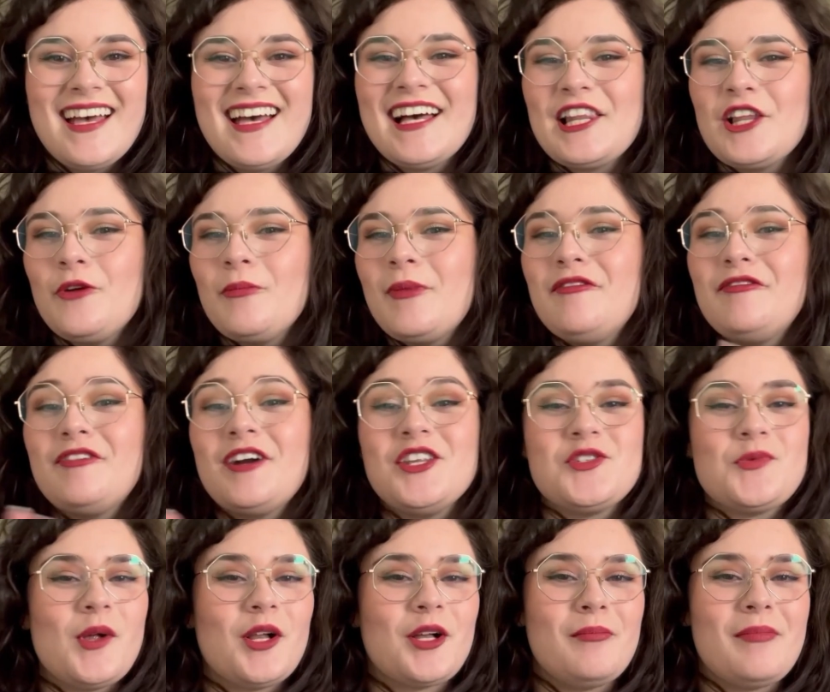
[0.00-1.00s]
Hello, my
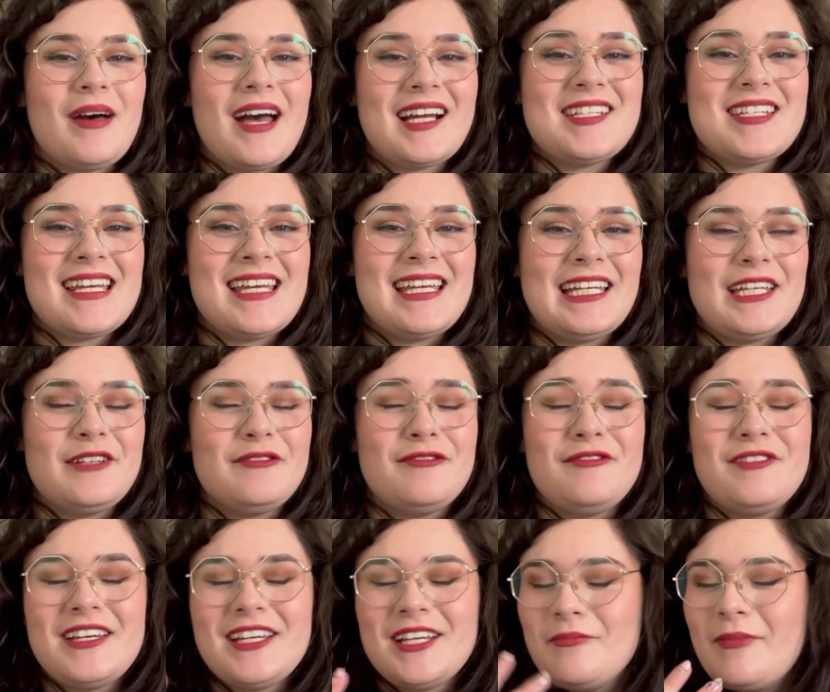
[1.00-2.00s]
friends. Welcome back to Ink and
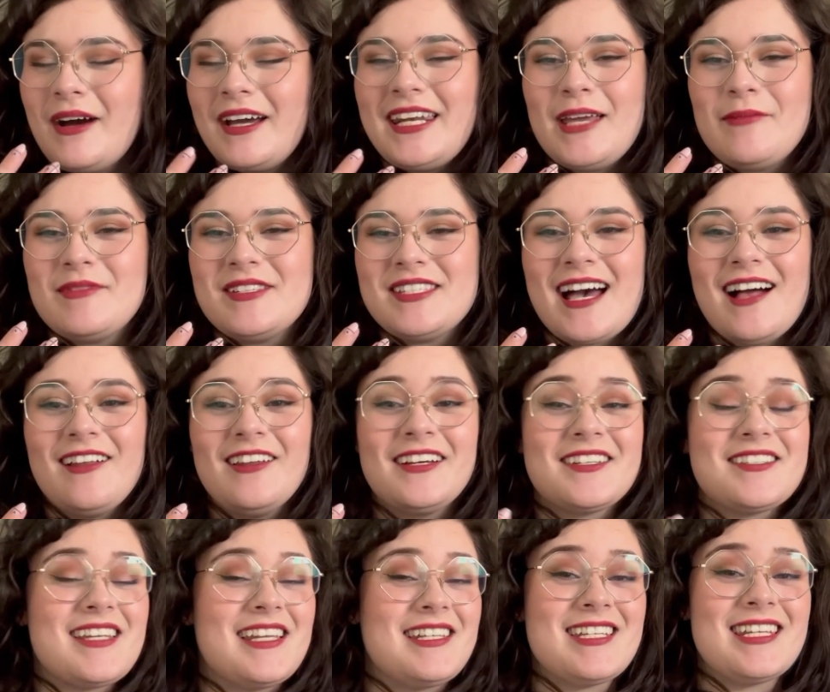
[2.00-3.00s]
Fig. My name is
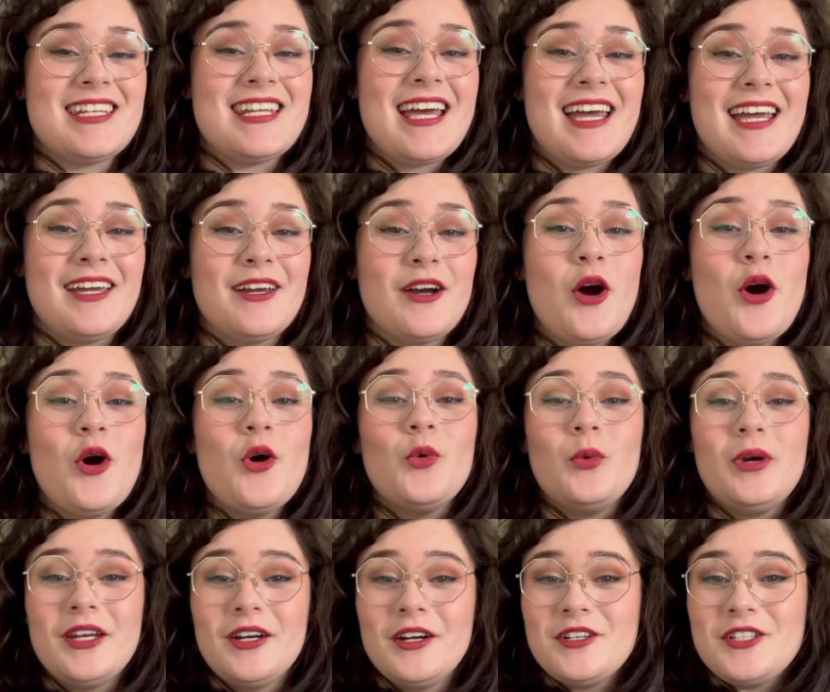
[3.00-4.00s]
Alex, and today
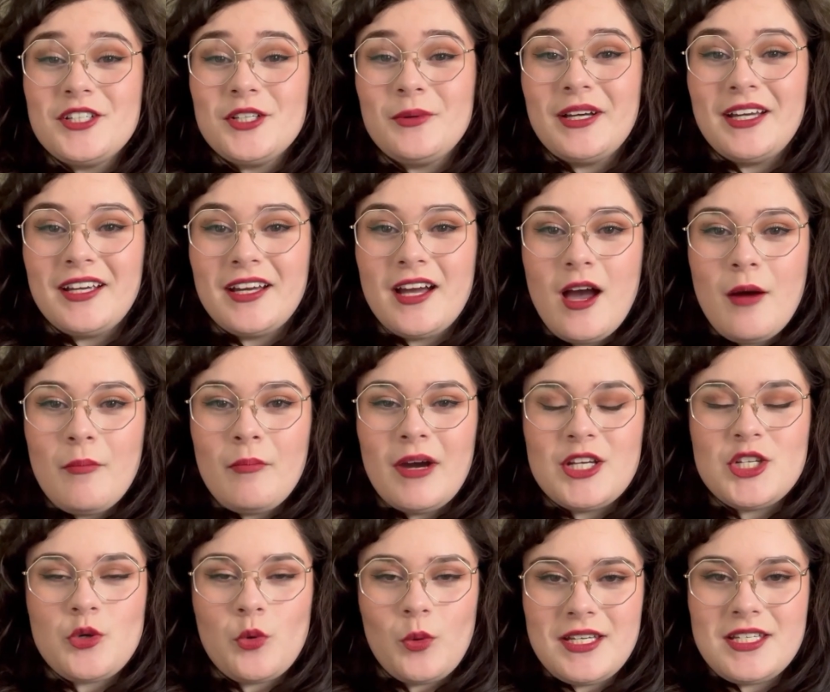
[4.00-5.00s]
we are doing my
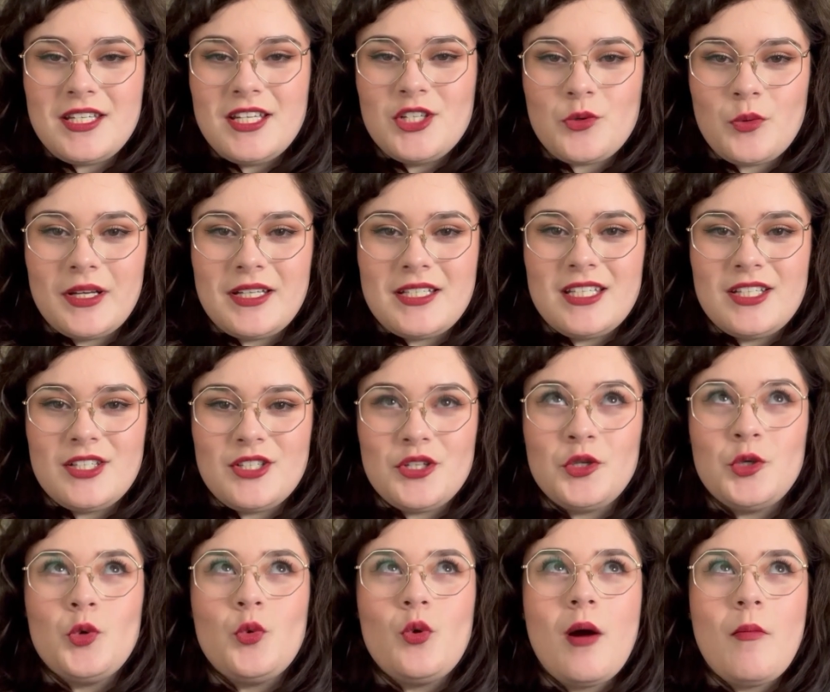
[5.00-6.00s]

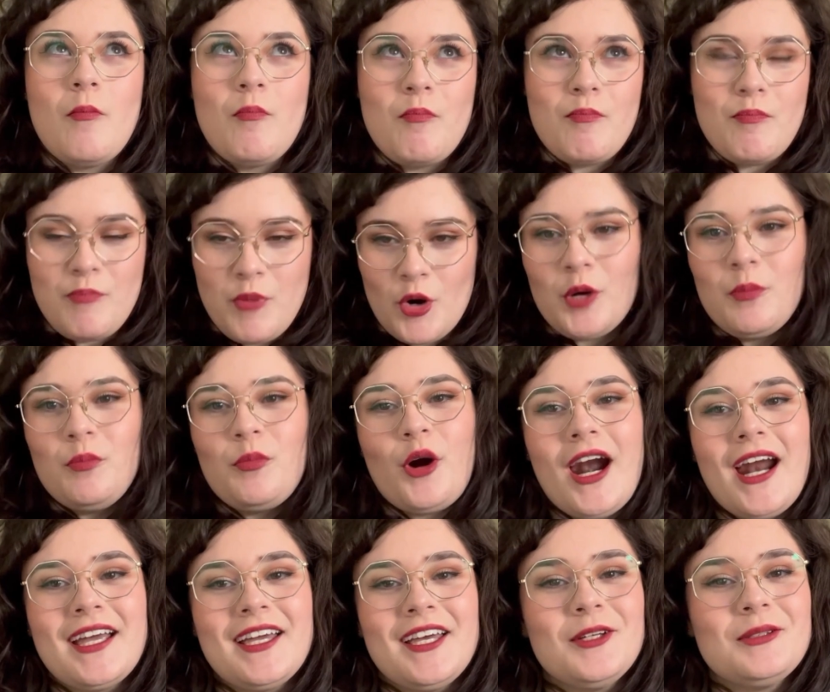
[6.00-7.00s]
2022 book
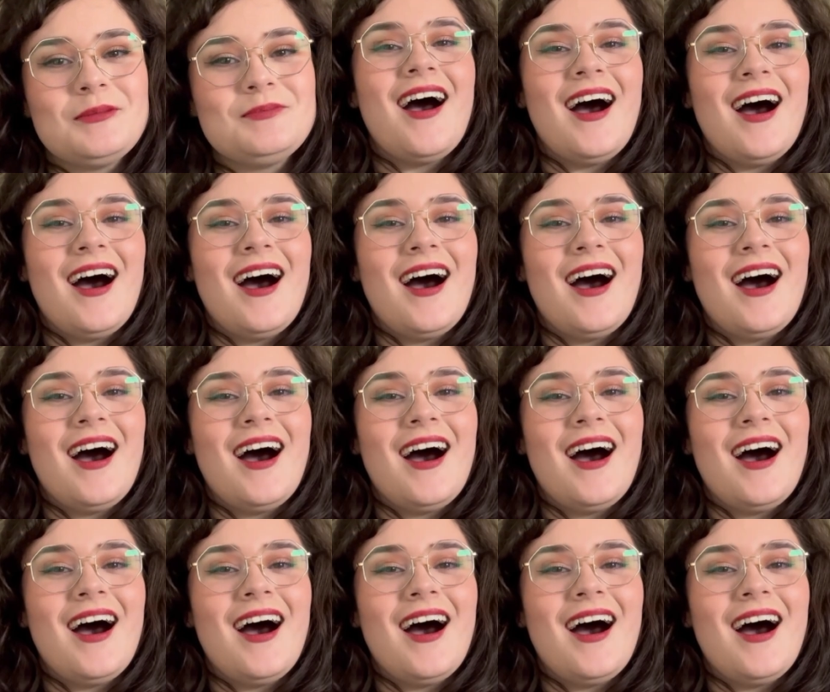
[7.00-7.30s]
bracket.